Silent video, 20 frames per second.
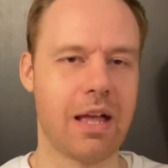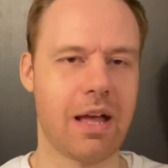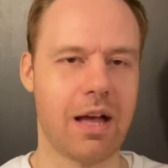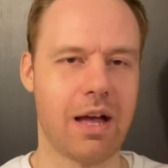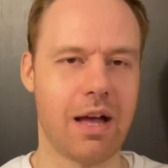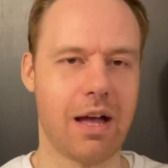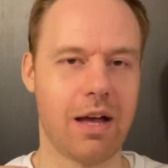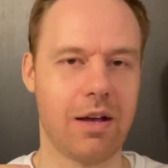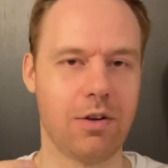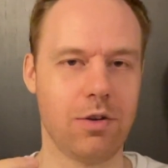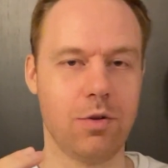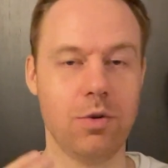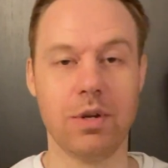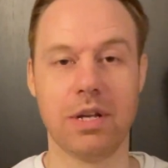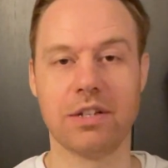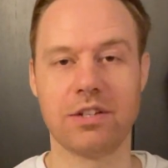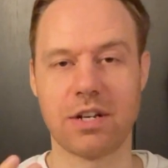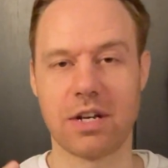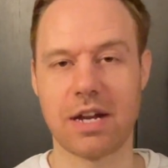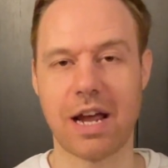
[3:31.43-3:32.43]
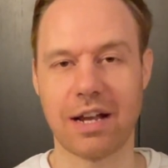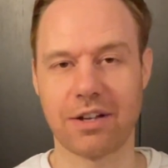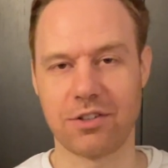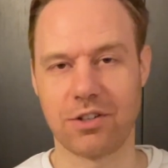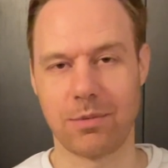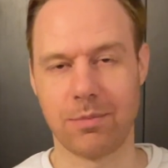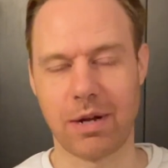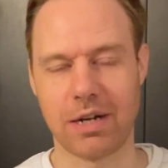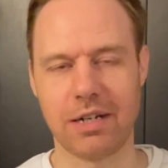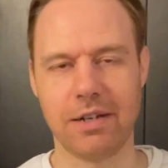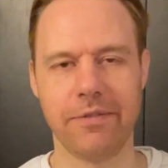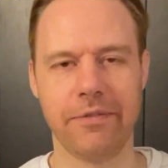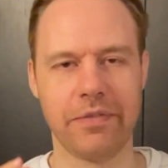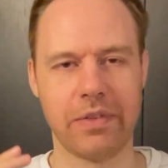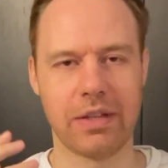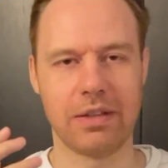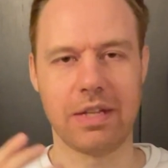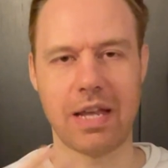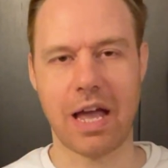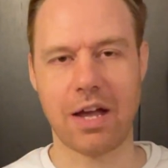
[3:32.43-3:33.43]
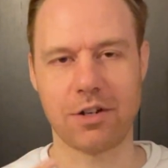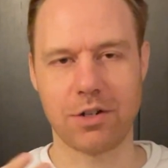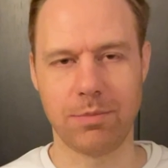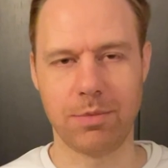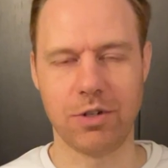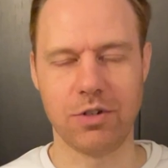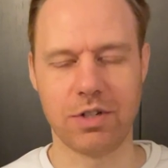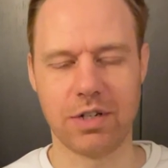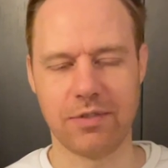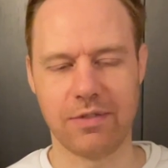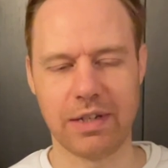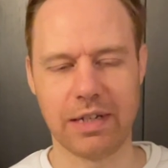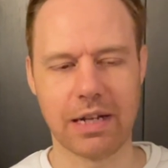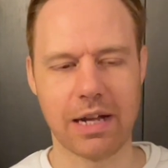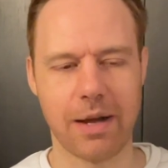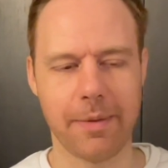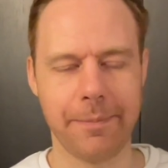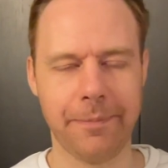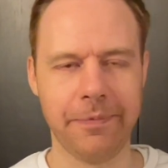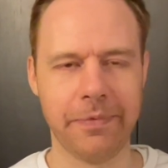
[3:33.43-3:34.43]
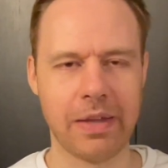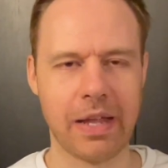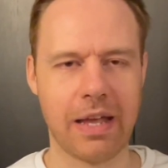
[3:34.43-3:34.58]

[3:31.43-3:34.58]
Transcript: uh, who gets to tax your money, the attribution of income,